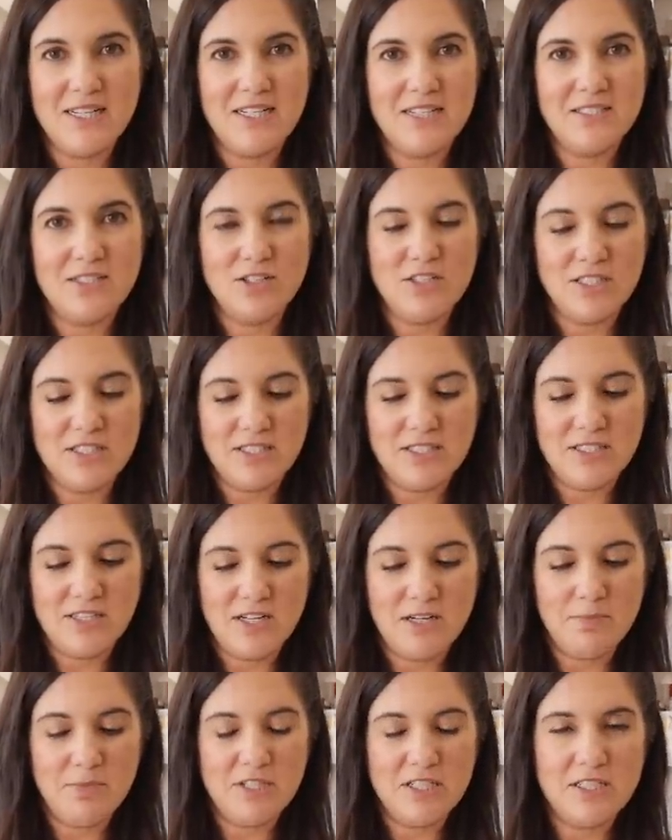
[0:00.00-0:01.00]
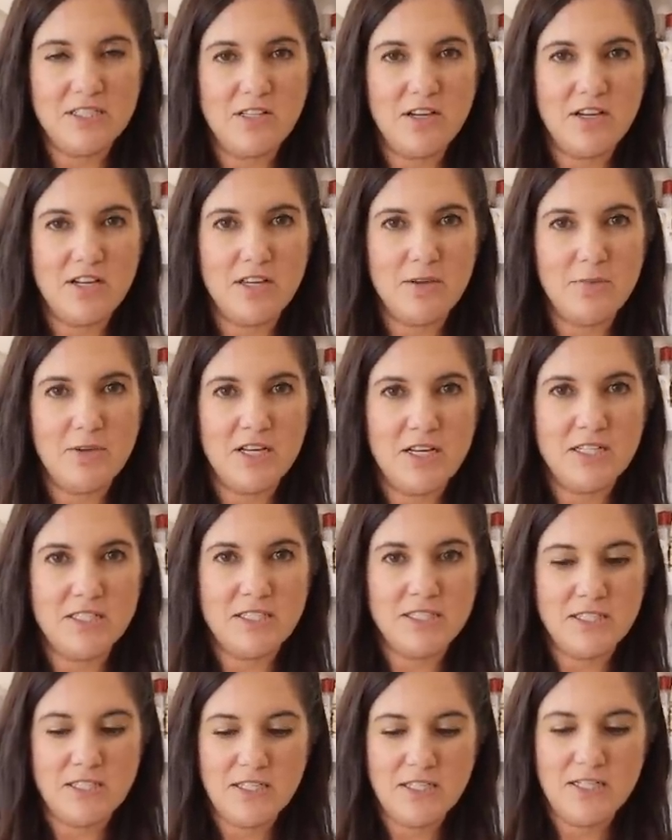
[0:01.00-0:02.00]
as long as it's not a big soggy
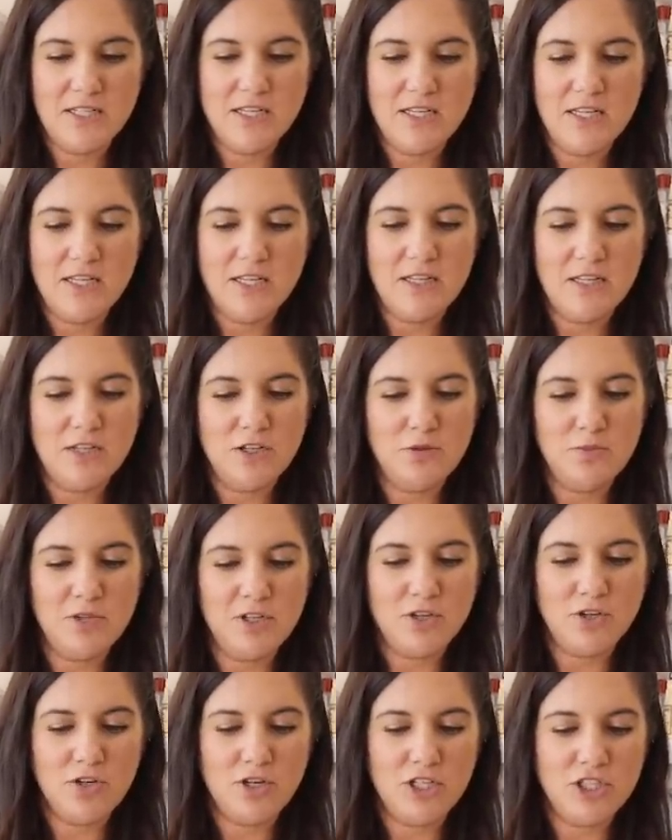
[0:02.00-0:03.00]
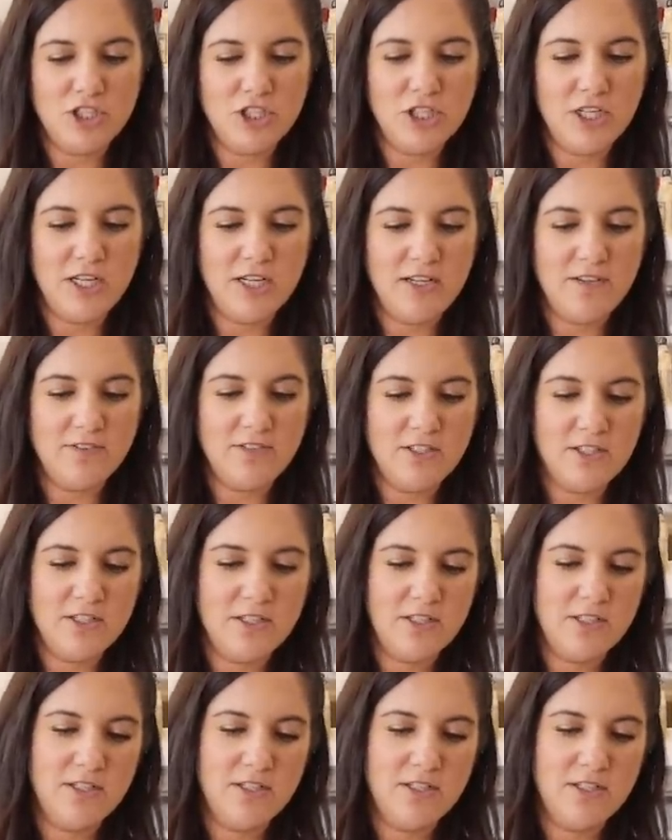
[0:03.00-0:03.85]
mess, a little bit of crunch left.